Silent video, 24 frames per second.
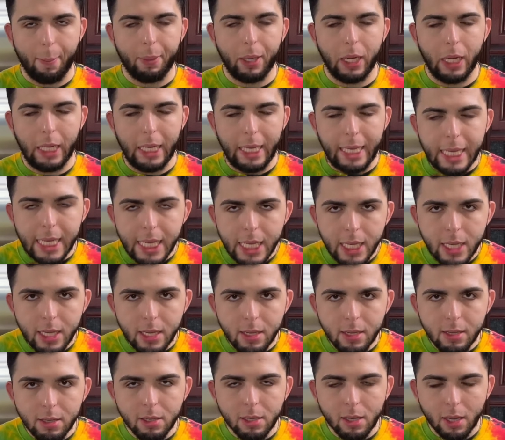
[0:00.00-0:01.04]

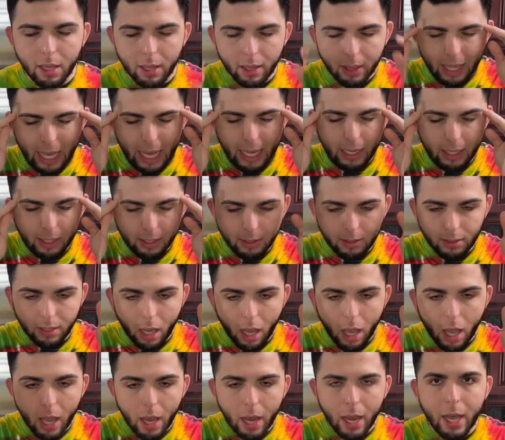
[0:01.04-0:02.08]
please. That is
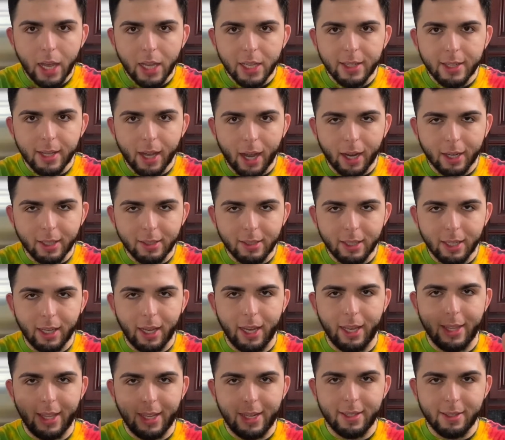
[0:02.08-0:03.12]
toxic,
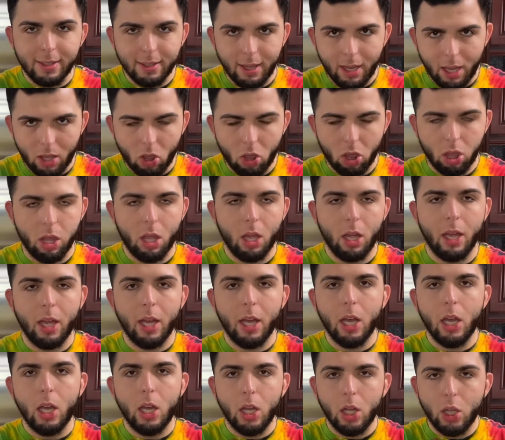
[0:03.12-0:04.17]
that is death.
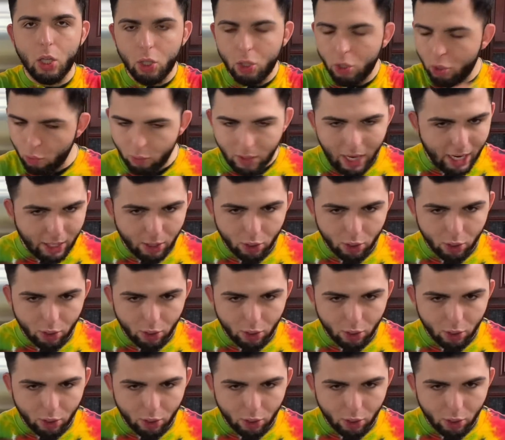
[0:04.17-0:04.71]
Do not